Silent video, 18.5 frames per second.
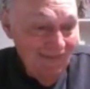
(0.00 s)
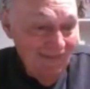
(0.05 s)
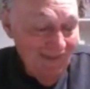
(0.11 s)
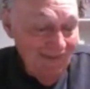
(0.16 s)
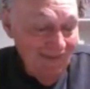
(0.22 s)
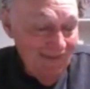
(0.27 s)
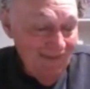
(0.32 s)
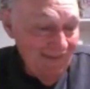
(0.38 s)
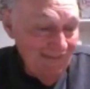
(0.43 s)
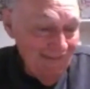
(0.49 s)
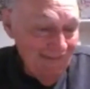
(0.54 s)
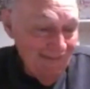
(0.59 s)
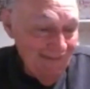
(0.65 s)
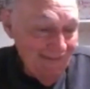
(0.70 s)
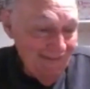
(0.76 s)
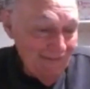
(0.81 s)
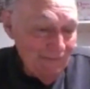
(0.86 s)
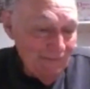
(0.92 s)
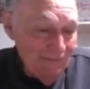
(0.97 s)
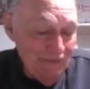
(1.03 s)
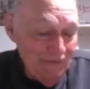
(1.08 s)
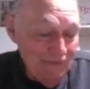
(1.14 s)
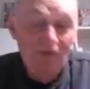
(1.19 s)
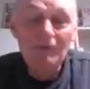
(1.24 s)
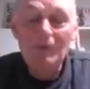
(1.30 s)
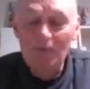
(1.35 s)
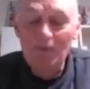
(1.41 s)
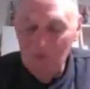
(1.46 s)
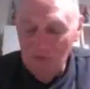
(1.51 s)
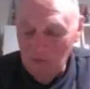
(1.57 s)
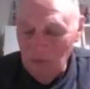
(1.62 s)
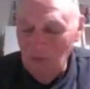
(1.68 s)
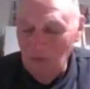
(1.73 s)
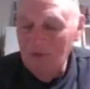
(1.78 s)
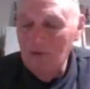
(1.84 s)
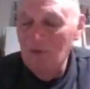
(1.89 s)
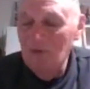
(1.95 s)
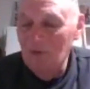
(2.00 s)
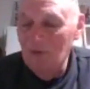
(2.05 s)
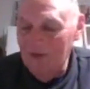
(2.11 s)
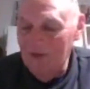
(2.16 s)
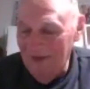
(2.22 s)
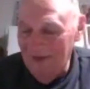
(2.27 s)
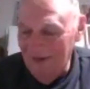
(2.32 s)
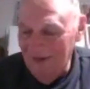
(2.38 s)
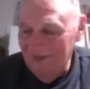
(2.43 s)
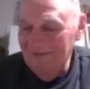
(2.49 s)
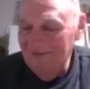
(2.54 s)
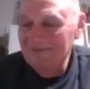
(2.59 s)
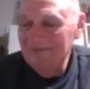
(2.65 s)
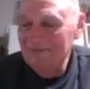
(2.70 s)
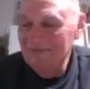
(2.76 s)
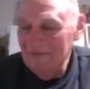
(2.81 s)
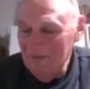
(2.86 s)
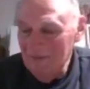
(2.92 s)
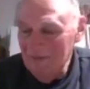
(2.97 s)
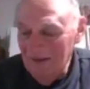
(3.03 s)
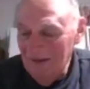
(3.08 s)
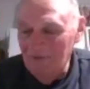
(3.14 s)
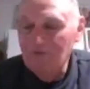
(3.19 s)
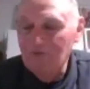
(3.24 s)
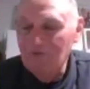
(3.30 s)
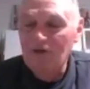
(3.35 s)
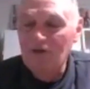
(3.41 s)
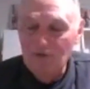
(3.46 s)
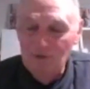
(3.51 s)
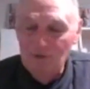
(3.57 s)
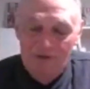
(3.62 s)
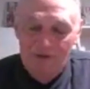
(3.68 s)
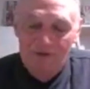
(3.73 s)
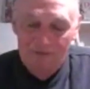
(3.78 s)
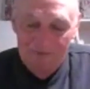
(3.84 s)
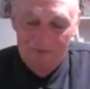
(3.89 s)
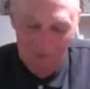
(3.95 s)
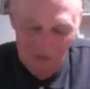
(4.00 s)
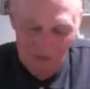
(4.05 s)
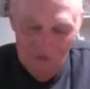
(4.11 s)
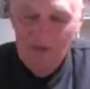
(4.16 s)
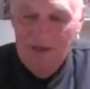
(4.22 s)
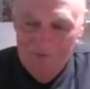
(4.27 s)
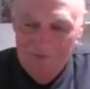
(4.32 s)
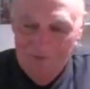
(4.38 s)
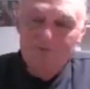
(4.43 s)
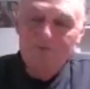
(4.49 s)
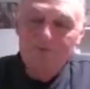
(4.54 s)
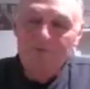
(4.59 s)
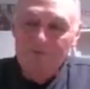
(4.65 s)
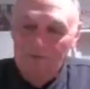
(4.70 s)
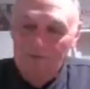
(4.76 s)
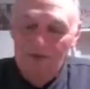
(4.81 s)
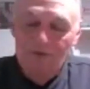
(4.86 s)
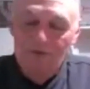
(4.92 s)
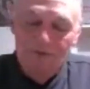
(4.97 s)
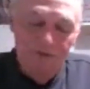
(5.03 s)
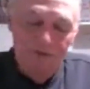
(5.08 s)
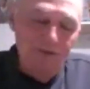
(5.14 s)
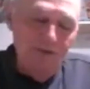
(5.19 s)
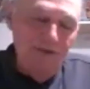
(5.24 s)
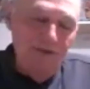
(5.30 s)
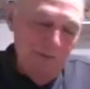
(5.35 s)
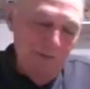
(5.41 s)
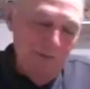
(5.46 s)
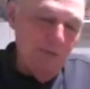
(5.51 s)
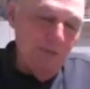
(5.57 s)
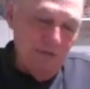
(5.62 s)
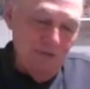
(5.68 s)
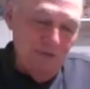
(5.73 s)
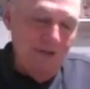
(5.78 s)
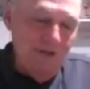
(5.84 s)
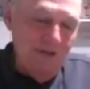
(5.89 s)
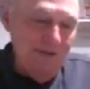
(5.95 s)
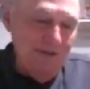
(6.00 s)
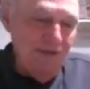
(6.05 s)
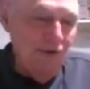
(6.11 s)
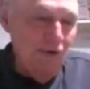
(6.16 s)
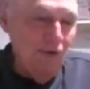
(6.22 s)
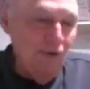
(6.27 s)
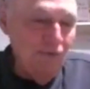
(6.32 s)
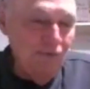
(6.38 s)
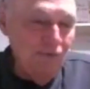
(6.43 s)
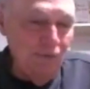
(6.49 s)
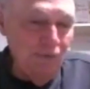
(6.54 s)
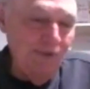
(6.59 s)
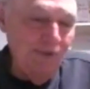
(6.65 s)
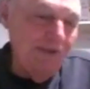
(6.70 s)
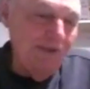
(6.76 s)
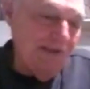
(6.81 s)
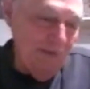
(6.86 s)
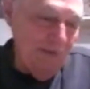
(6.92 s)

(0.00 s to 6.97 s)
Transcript: And so I remember this one weekend after I took the staff, to the airport so they could go home for the weekend.